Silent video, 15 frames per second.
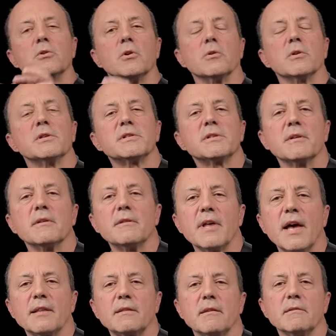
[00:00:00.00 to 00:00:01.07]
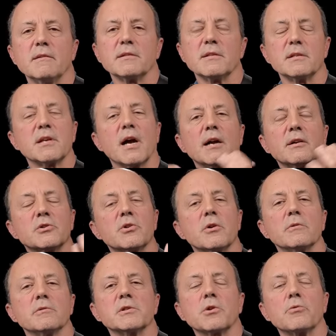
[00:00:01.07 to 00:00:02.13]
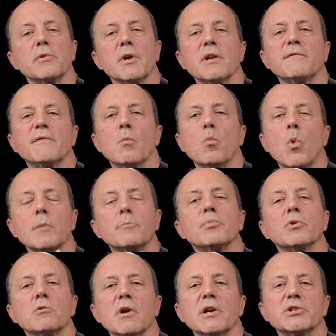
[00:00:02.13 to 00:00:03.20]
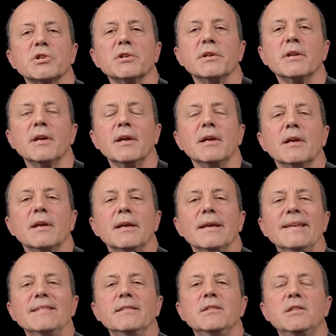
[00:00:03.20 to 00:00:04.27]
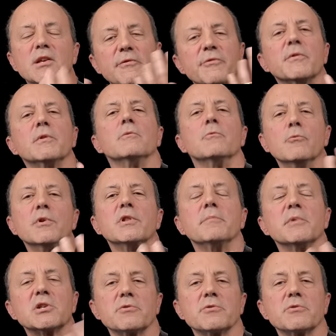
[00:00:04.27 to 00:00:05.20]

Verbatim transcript: notice that this entire song is created from one progression in different rhythmic